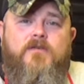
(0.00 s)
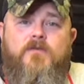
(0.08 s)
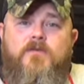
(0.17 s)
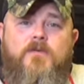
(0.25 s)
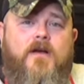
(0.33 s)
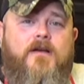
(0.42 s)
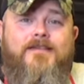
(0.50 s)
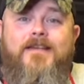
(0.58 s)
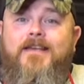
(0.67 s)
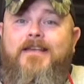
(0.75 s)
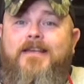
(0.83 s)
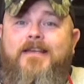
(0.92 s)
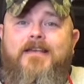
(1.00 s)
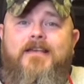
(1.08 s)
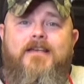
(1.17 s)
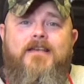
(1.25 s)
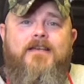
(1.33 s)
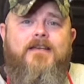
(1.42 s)
who walked
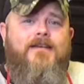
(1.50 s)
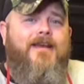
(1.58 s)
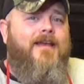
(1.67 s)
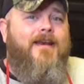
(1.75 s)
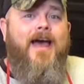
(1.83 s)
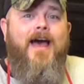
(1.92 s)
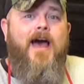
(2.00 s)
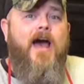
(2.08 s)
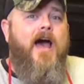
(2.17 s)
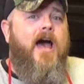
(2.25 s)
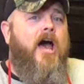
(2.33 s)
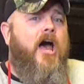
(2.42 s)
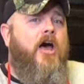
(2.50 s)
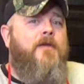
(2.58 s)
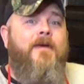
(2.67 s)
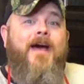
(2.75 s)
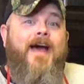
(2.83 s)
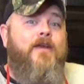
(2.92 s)
in and out
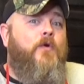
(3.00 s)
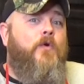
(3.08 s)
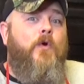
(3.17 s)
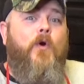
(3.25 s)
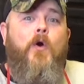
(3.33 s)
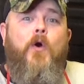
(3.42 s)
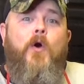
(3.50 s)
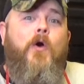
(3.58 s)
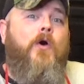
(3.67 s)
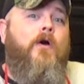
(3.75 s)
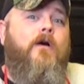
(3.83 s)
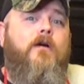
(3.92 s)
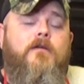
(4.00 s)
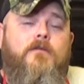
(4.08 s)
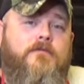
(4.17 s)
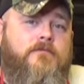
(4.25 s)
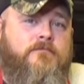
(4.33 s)
my door,